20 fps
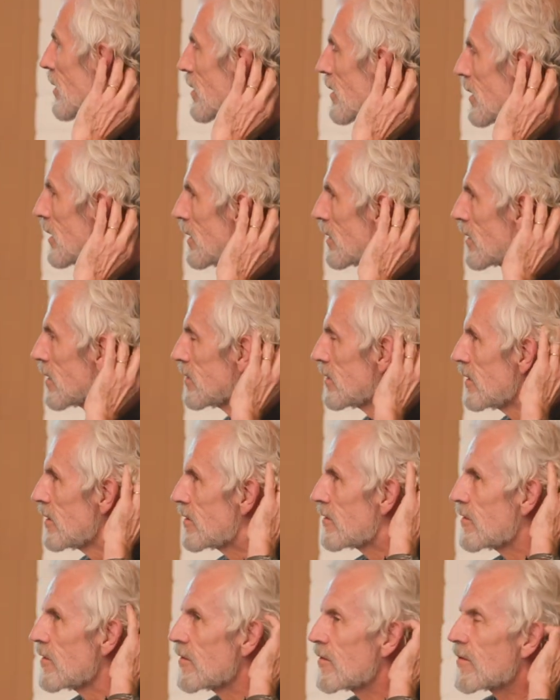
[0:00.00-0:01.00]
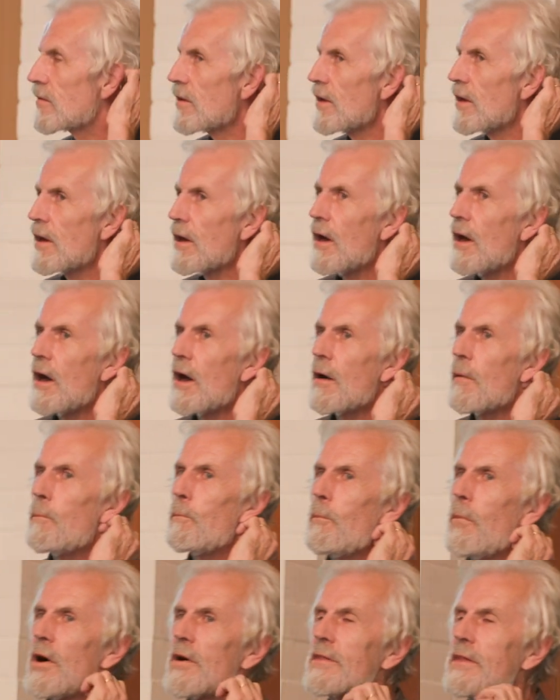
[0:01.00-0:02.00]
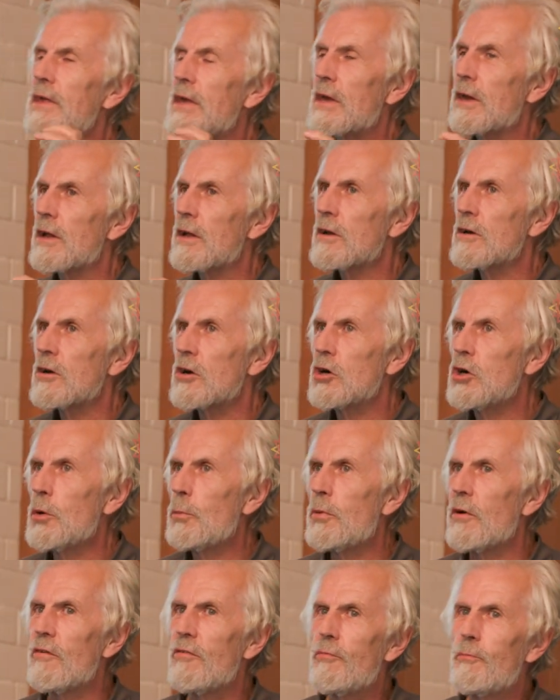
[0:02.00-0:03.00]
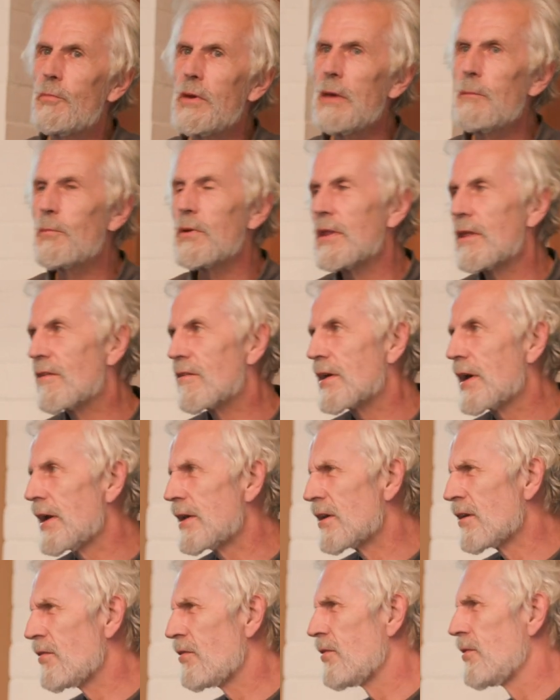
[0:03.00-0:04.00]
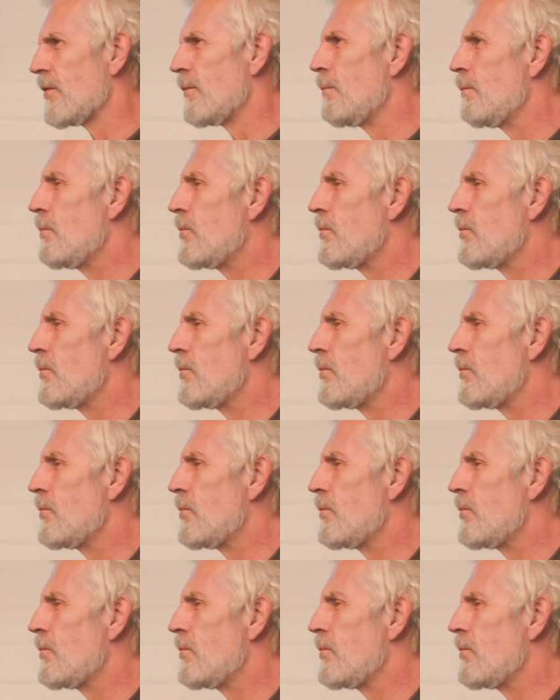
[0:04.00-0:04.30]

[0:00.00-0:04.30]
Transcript: that it reaches a particular group of people that's kind of